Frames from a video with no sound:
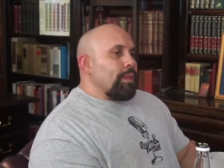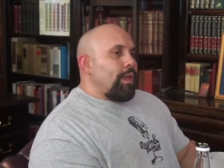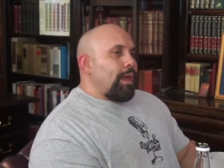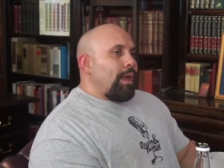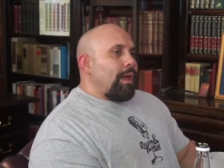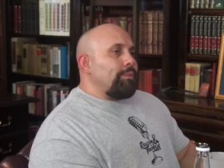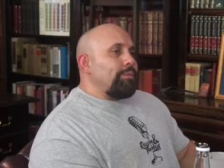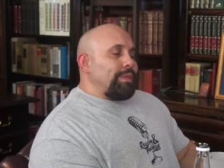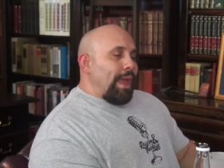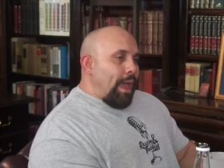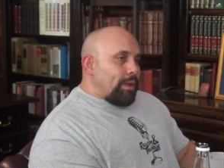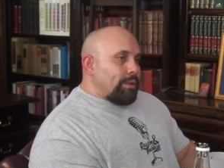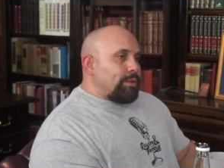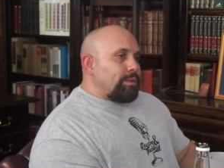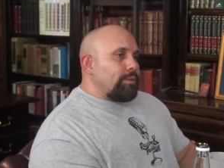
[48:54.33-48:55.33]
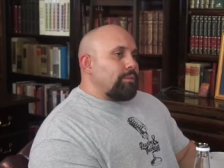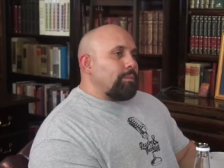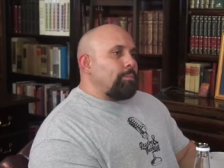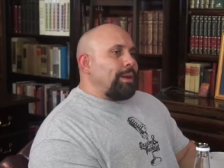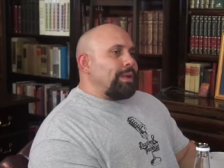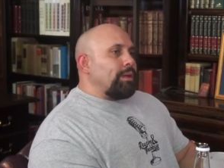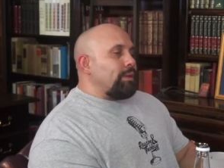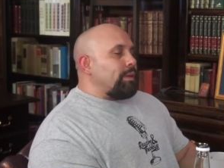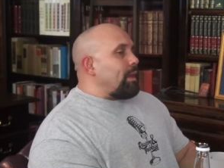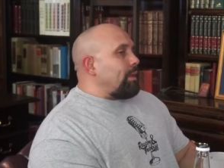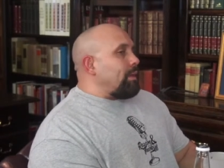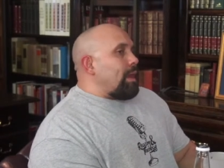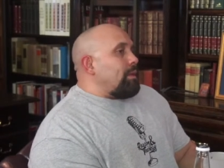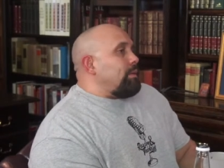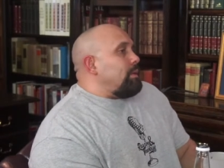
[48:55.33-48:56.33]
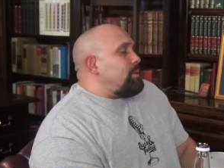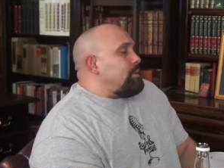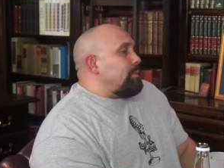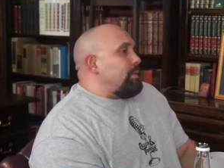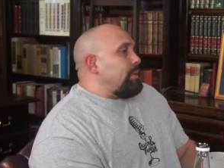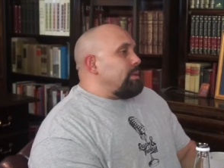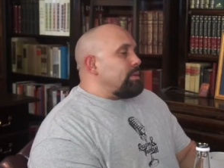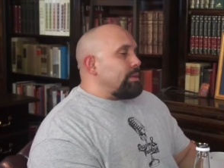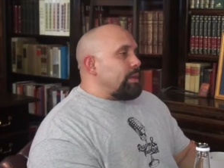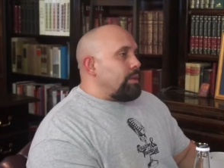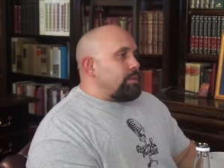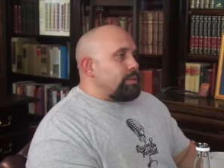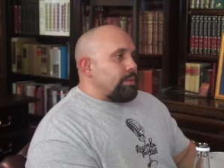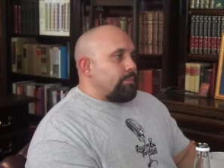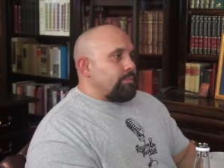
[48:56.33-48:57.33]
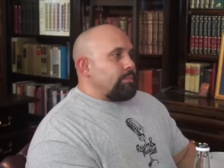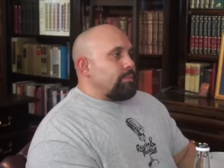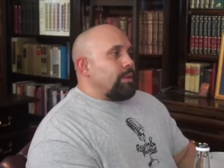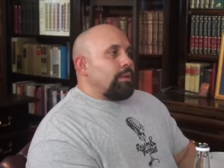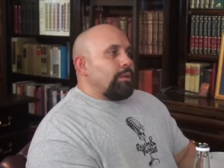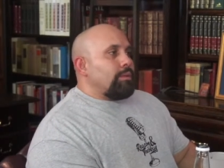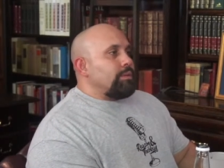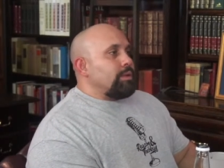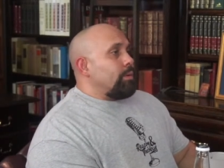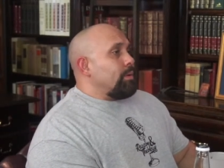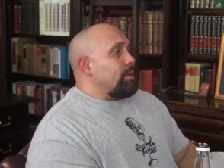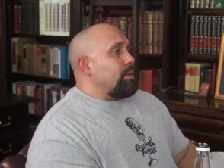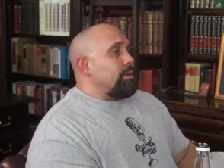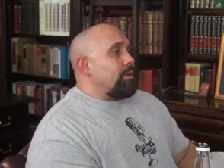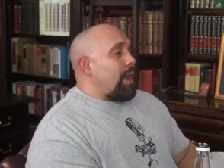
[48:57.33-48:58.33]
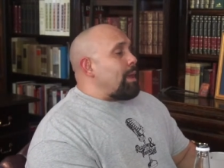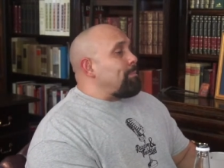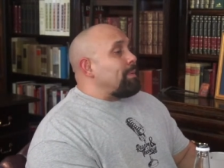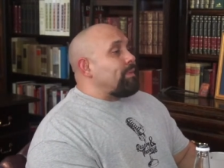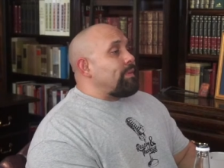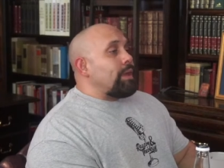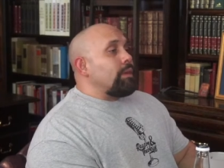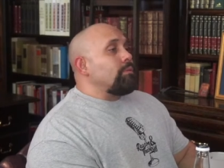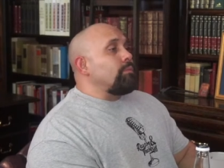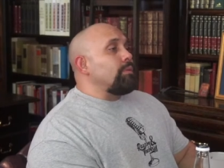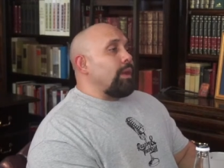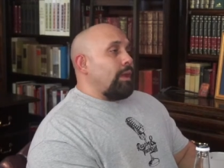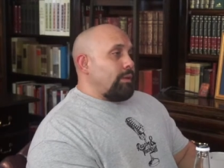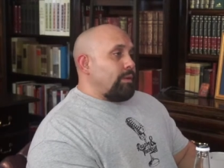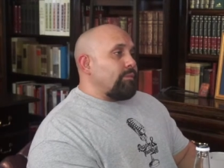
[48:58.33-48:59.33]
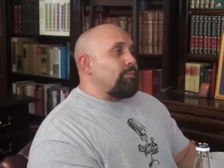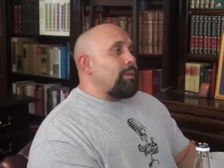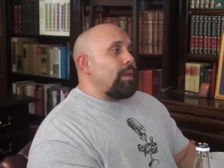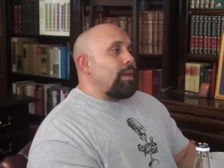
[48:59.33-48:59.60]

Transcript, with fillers: Uh, that, but again, each of these saints have yeah. noted in hypothetical Di- kind of manner.